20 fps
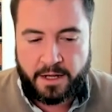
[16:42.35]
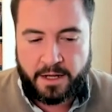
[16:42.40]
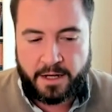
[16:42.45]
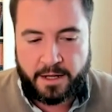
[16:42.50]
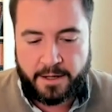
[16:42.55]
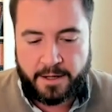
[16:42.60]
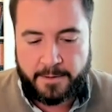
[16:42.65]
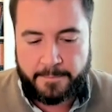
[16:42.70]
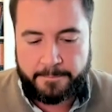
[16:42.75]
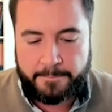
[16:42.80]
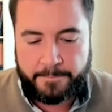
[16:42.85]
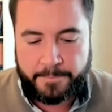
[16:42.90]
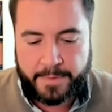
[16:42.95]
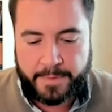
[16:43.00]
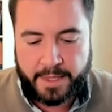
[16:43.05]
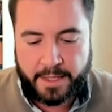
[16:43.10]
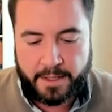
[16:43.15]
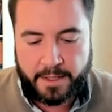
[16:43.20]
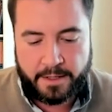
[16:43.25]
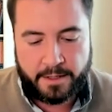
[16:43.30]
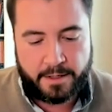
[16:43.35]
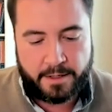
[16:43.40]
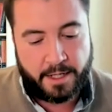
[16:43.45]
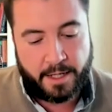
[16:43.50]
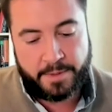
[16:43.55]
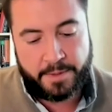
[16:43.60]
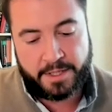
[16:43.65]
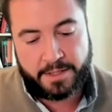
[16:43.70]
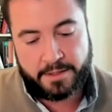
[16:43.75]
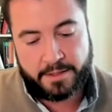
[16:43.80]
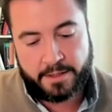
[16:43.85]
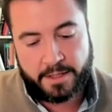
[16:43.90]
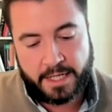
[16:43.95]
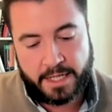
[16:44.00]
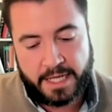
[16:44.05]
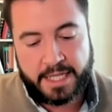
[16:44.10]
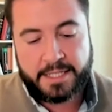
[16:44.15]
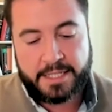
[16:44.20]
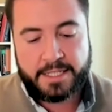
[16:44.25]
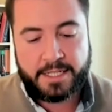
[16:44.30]
Um, I mean,
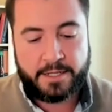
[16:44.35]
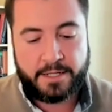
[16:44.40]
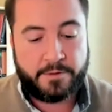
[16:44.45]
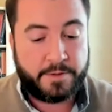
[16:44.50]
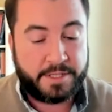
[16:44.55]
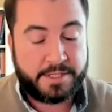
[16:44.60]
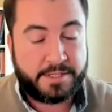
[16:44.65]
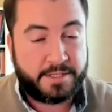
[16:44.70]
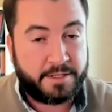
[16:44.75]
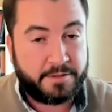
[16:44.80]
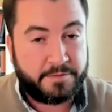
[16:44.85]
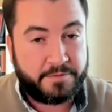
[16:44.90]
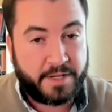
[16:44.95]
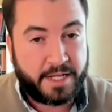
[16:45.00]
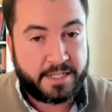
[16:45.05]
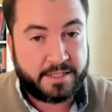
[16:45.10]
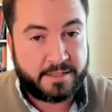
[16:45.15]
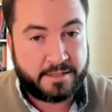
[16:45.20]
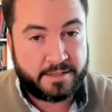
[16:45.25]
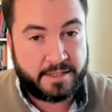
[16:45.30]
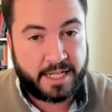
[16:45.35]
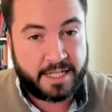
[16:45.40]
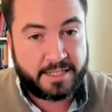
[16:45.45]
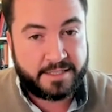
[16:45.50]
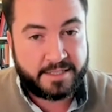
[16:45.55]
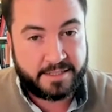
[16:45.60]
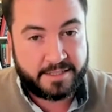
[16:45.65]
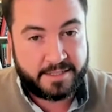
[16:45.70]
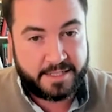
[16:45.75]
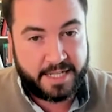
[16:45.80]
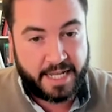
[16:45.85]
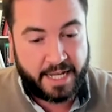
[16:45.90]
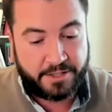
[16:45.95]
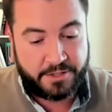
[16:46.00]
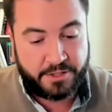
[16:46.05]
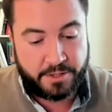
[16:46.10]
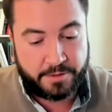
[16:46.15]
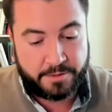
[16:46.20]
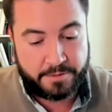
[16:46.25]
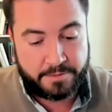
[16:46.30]
in D O E's defense, that's in
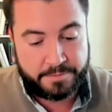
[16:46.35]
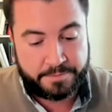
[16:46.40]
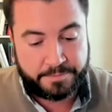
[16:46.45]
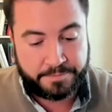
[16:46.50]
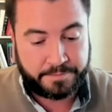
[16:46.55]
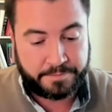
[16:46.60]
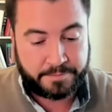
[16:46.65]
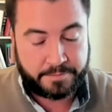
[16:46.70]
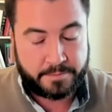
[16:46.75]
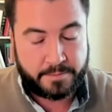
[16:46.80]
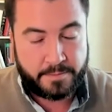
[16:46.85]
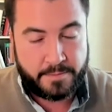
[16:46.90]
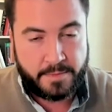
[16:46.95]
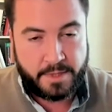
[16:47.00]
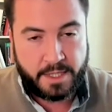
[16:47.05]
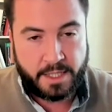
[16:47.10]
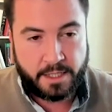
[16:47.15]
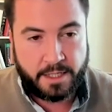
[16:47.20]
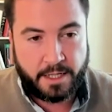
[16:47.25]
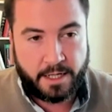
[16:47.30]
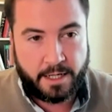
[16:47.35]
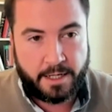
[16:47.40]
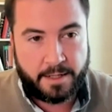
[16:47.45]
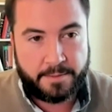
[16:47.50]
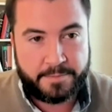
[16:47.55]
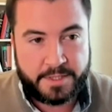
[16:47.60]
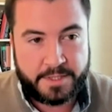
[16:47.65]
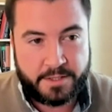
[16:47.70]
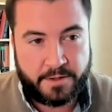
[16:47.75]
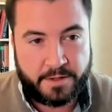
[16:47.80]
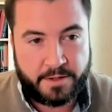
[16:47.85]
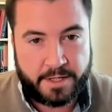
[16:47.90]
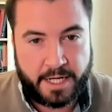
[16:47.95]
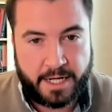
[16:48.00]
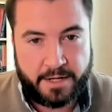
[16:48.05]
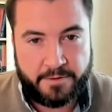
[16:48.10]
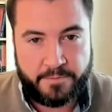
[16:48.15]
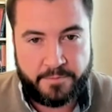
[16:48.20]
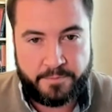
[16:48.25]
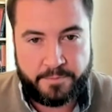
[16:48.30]
statute. Um, so they're
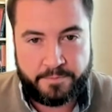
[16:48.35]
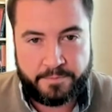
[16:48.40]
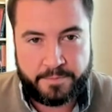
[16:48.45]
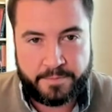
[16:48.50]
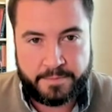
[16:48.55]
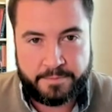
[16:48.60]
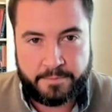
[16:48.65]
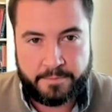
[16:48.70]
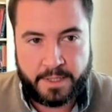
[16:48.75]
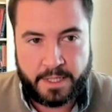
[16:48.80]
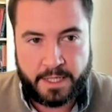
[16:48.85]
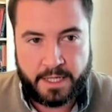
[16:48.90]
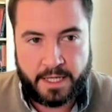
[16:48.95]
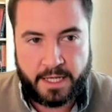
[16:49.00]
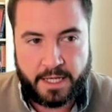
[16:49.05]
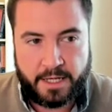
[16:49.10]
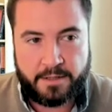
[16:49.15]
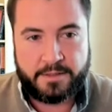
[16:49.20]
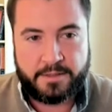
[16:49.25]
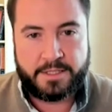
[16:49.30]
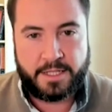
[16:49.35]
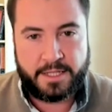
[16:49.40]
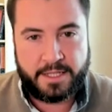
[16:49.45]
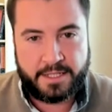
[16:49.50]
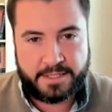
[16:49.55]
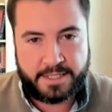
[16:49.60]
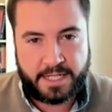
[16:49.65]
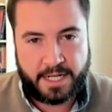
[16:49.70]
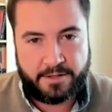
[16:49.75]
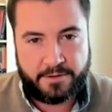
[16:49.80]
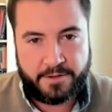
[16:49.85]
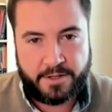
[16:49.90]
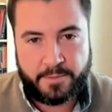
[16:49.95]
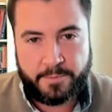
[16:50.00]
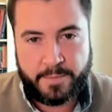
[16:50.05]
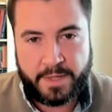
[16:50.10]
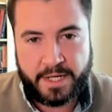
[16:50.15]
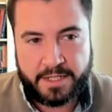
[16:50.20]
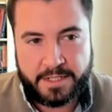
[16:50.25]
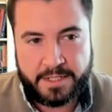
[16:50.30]
kind of held to the standard.
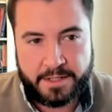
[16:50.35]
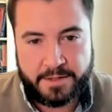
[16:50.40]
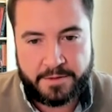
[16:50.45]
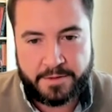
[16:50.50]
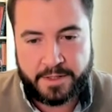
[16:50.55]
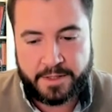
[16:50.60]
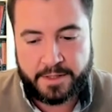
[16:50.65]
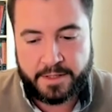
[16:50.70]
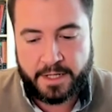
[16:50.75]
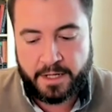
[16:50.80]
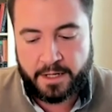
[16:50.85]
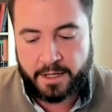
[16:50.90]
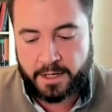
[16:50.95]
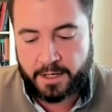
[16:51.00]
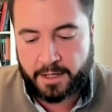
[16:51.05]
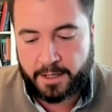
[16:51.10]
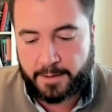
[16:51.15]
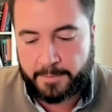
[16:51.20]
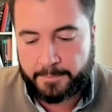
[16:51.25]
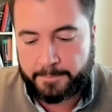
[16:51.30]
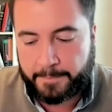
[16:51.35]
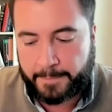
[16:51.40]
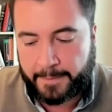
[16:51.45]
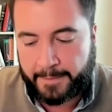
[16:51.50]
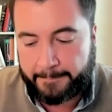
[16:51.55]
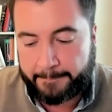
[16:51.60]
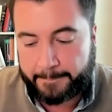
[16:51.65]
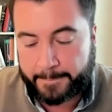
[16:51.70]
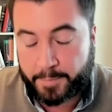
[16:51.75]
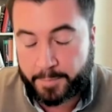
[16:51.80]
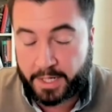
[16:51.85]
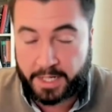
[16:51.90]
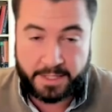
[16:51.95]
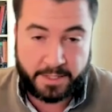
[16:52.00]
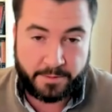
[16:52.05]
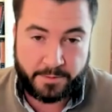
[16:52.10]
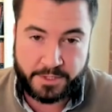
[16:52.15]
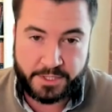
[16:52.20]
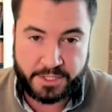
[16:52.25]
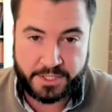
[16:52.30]
They're made to do it. Um, but I
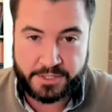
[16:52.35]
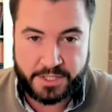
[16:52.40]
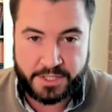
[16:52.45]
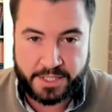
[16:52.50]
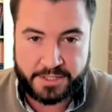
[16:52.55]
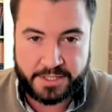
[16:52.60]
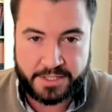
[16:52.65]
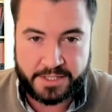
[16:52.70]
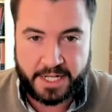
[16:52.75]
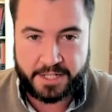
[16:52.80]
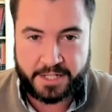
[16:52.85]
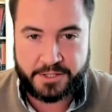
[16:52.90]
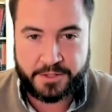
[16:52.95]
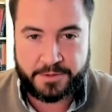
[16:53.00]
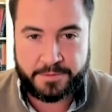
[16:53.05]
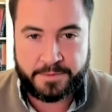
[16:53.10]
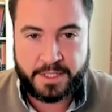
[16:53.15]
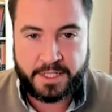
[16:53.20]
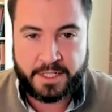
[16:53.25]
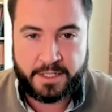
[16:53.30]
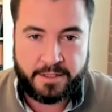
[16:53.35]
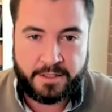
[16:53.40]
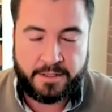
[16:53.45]
think we should just change the statute.